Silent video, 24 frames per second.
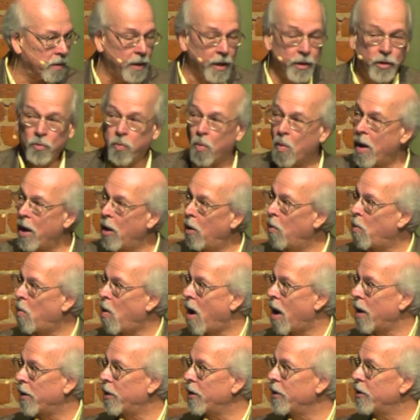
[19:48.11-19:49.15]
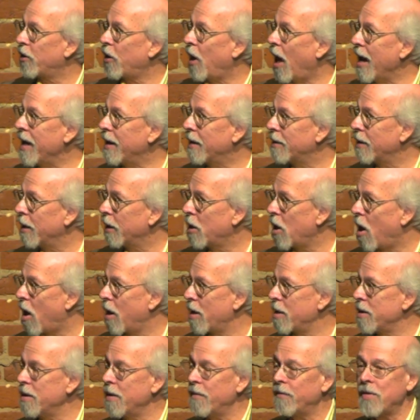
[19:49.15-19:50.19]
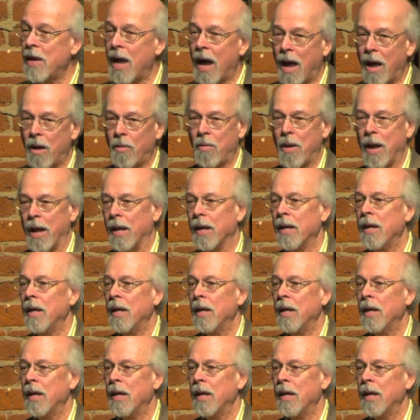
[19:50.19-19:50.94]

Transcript: It's well-watered like the garden of Yahweh.